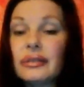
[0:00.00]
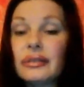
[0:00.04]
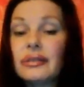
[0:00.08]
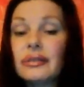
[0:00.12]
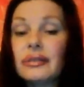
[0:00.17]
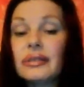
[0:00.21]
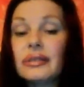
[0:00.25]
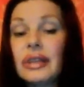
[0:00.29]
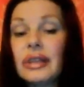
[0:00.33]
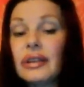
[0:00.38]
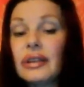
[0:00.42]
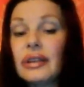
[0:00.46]

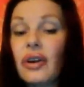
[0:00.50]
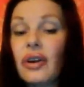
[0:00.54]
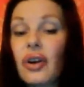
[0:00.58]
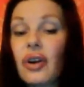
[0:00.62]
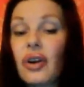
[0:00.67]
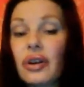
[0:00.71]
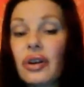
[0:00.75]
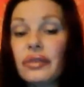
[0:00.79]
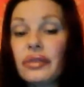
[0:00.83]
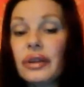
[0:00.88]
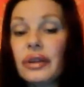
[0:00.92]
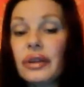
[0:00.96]
that
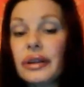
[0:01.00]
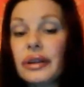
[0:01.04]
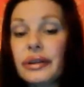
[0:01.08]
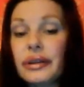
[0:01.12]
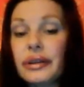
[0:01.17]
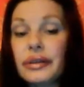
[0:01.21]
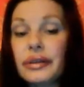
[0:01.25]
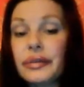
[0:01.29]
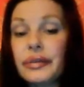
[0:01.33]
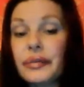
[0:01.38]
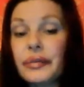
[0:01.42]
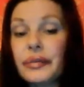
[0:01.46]

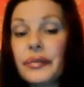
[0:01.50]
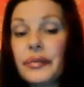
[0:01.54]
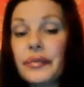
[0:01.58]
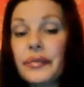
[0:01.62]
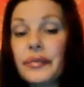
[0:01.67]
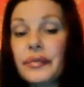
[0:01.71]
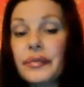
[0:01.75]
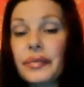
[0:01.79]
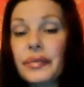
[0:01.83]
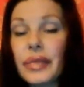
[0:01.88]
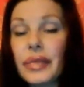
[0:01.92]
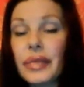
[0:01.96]
are
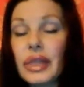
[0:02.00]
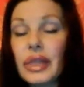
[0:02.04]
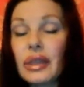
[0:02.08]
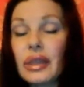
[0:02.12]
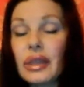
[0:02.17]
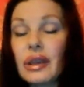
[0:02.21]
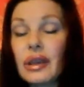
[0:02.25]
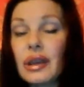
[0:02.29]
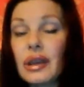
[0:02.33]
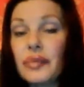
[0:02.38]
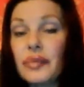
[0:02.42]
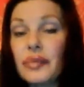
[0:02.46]

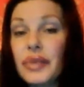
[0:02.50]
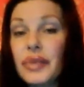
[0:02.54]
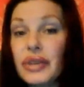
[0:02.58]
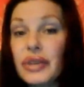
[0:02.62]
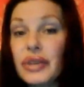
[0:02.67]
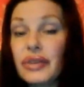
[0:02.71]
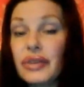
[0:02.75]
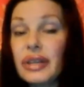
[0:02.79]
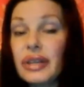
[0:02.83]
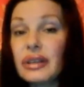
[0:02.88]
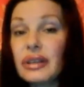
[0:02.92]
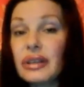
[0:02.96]

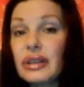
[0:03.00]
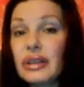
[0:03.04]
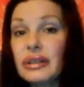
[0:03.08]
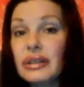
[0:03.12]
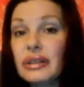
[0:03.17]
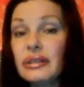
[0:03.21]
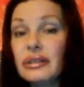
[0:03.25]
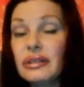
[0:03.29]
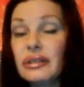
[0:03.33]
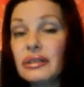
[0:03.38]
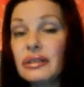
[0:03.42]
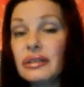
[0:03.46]
appearing
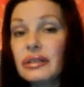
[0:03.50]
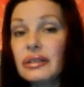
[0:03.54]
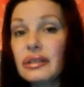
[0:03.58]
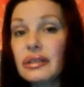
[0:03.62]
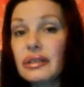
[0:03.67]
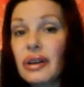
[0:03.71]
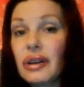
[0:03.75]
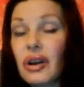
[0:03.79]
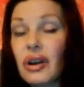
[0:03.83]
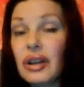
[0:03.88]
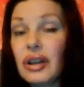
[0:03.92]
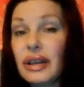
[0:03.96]
in
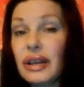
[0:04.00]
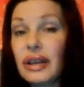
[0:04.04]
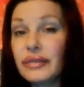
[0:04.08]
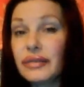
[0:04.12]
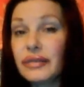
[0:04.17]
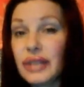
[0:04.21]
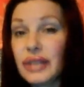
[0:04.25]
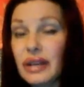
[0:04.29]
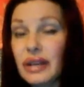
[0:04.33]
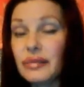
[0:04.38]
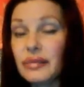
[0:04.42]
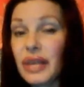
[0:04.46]
our
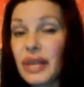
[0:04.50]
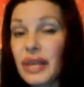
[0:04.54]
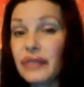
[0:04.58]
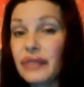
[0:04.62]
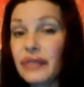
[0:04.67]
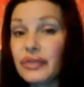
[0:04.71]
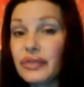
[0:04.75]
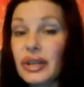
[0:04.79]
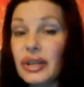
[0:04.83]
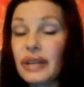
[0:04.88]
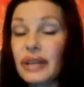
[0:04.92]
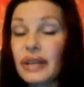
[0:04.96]
lifetime after
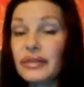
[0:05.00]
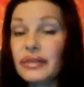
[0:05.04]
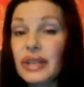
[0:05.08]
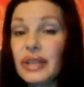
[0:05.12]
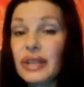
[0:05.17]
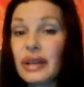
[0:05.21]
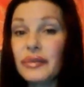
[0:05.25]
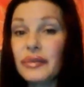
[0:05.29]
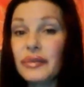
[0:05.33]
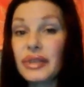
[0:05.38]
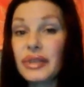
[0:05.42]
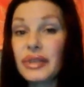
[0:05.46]

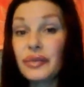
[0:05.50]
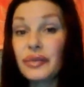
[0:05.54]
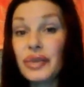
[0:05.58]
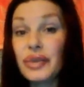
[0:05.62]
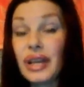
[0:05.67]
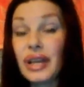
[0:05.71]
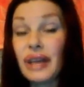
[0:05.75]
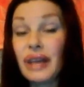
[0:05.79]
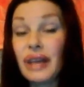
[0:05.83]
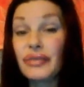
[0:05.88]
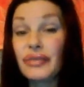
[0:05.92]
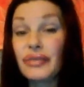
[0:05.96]
lifetime, that we
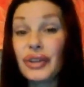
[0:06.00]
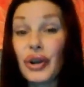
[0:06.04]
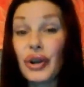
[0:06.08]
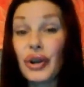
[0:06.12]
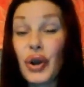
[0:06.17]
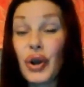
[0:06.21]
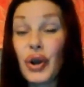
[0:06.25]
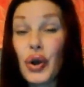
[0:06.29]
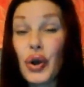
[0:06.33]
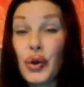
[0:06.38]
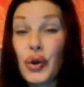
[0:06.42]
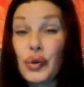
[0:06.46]
have in our
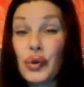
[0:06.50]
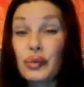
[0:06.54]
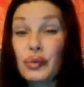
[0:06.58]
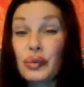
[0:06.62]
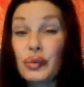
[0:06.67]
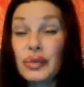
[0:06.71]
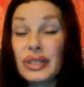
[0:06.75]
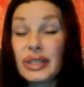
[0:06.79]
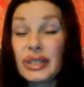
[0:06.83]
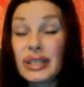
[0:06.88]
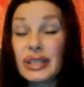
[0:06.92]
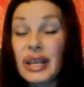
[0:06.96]

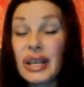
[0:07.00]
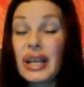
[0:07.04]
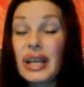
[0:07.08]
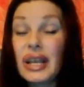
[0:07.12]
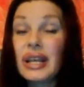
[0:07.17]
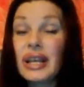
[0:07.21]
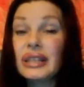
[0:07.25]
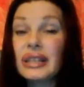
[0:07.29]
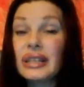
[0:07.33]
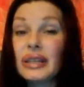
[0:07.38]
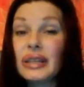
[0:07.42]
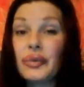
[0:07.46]
homes,
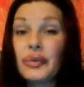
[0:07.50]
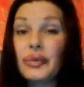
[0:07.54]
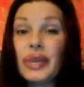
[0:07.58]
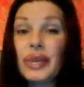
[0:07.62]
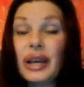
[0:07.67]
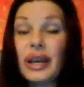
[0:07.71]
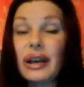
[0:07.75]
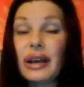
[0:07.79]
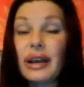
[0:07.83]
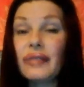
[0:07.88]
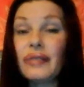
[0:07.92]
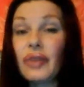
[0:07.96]
that we
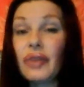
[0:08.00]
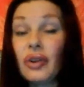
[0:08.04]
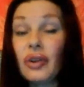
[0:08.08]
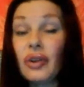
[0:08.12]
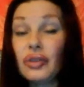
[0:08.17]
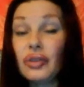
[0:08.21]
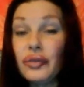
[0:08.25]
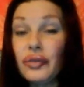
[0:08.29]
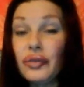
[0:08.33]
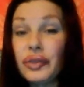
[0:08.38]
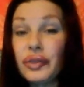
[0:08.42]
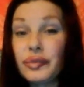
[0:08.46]
have all
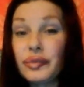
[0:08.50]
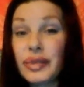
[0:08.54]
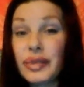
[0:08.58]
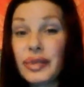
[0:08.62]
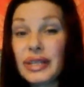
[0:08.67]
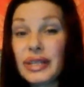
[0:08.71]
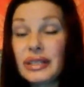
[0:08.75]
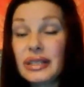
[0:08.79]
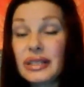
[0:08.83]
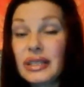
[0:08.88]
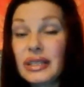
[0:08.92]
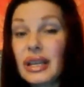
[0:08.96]
over the
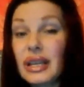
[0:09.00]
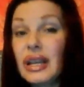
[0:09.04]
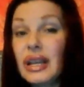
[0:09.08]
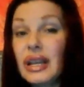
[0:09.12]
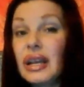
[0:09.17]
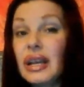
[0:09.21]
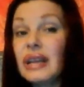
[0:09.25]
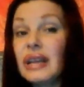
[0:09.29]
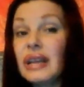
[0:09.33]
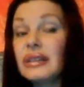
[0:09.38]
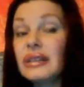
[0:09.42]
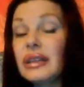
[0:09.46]
place,
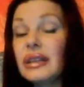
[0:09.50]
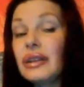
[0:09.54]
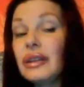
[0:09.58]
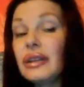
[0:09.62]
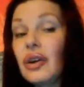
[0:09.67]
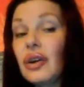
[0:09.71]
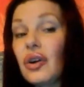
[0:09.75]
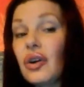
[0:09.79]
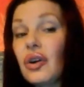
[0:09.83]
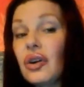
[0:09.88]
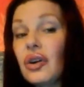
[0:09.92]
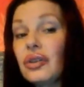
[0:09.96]
that
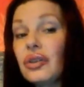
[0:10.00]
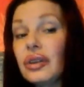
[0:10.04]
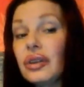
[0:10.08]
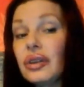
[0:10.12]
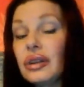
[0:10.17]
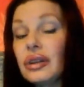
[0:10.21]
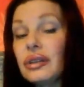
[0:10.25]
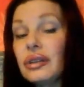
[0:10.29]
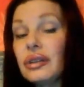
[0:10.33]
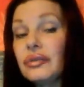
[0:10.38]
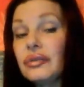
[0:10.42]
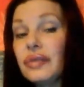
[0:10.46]
are
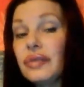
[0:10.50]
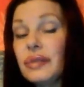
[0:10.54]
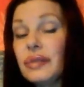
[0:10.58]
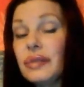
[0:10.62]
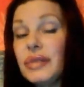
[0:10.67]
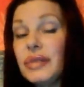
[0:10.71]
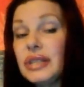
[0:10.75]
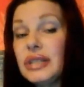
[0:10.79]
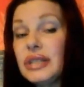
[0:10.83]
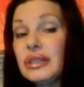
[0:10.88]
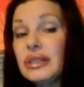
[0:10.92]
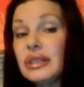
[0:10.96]

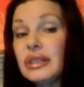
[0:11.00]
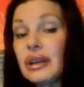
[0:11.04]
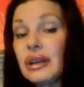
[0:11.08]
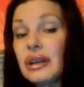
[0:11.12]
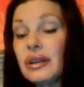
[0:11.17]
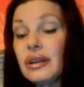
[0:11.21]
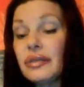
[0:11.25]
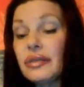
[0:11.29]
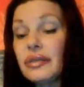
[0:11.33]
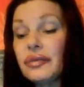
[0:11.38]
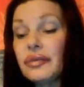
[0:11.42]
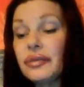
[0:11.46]
remnants
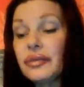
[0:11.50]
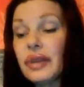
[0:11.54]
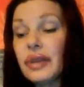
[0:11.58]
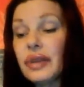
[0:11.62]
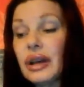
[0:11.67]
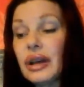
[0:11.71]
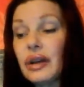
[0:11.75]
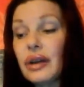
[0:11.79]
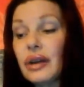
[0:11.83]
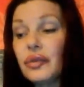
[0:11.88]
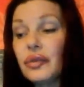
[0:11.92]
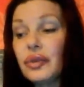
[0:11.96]
of
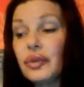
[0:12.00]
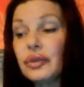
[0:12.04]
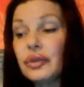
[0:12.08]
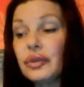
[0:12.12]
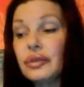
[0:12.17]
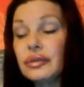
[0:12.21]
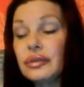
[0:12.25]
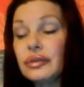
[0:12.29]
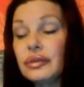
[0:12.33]
our